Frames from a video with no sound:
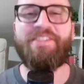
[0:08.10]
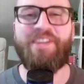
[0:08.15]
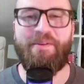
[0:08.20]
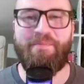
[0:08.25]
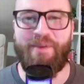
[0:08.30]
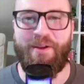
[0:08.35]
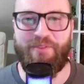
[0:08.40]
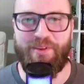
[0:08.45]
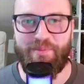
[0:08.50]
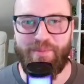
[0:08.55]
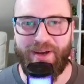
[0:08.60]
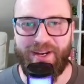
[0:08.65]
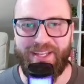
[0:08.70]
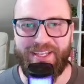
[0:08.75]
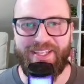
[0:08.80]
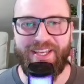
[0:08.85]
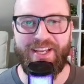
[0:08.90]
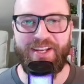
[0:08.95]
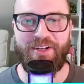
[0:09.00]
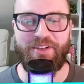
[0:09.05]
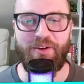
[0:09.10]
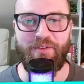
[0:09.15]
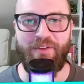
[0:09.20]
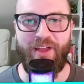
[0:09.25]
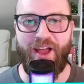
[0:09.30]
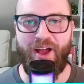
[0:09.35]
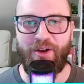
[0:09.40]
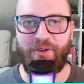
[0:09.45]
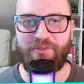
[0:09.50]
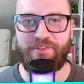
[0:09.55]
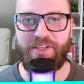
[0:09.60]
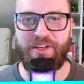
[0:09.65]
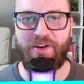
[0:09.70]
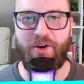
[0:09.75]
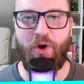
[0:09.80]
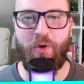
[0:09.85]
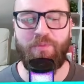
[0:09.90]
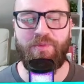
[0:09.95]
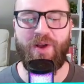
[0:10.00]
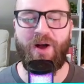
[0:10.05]
up everybody? Kicker of Elves here.
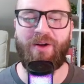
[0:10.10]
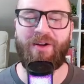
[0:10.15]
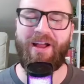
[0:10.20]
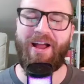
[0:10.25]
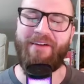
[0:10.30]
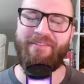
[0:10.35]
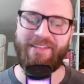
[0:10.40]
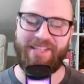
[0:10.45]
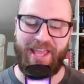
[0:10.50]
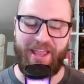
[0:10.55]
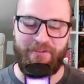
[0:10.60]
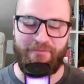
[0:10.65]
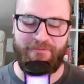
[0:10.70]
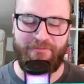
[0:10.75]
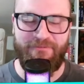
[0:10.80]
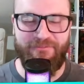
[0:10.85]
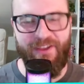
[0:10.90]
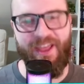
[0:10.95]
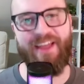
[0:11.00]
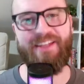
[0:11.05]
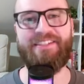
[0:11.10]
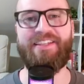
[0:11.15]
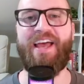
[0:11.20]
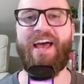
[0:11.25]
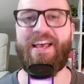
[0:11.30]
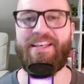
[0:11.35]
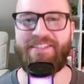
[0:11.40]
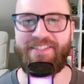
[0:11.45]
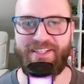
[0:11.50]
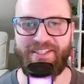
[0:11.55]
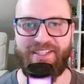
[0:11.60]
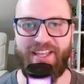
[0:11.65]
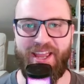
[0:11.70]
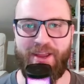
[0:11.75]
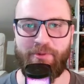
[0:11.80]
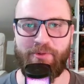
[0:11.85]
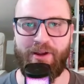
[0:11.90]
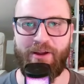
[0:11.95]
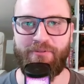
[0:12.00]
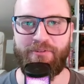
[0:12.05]
Hope y'all are having a fantastic day
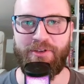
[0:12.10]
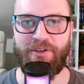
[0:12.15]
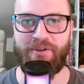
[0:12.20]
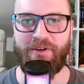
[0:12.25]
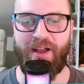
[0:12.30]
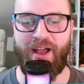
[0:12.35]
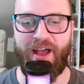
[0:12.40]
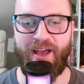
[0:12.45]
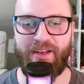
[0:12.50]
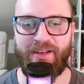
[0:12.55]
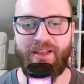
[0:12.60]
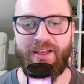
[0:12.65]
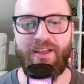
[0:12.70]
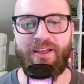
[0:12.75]
wherever you're at.